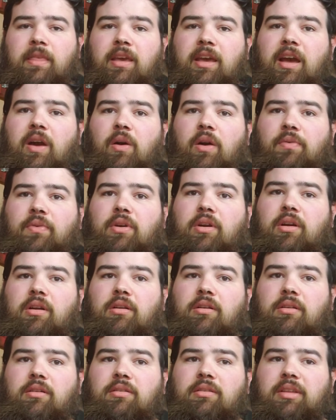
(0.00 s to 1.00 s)

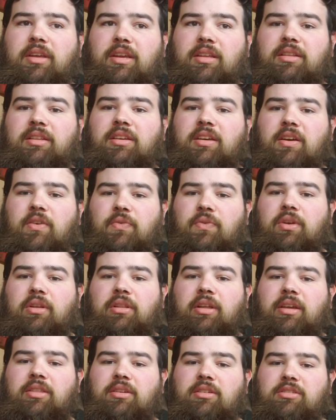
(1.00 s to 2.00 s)
However, lately I feel
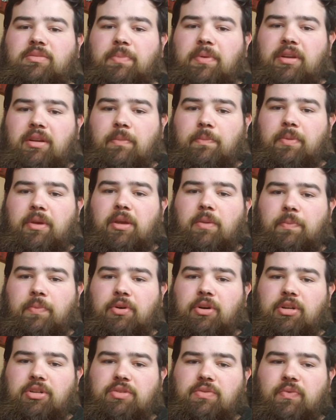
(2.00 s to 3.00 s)
like there's been a big
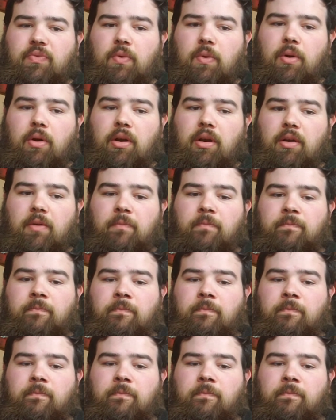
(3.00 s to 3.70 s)
push for,